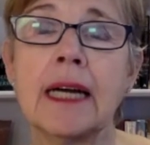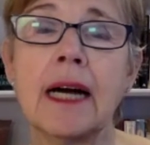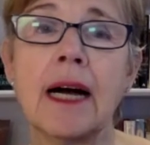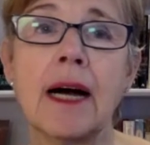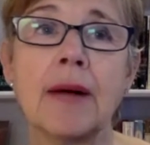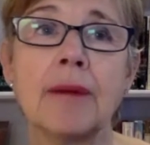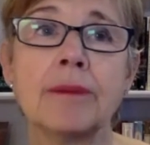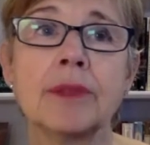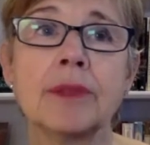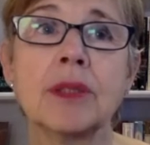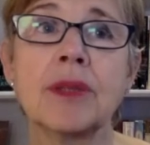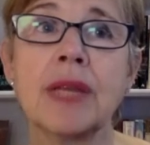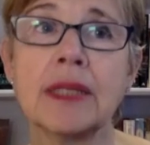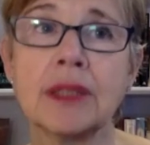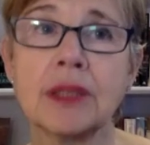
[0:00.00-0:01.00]
um, so
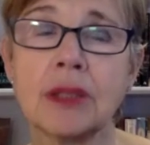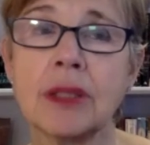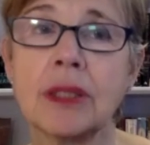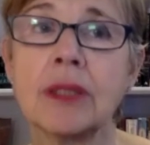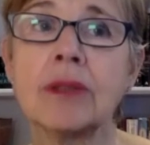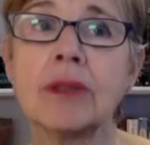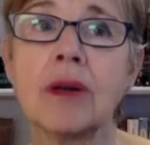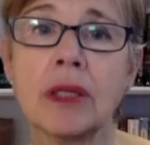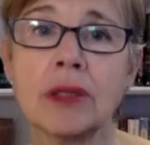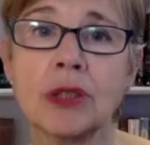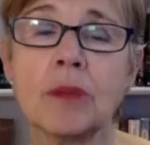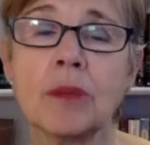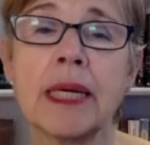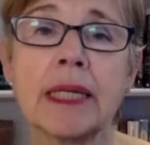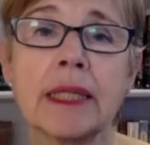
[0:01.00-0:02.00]
that's going to
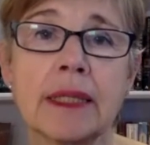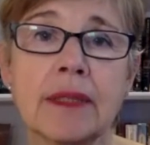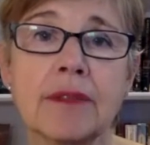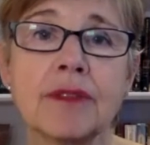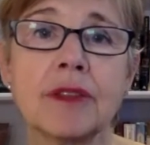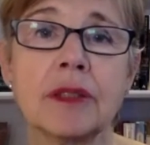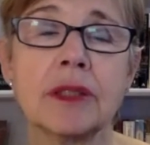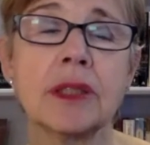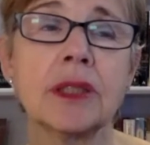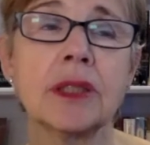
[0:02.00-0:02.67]
also make a difference.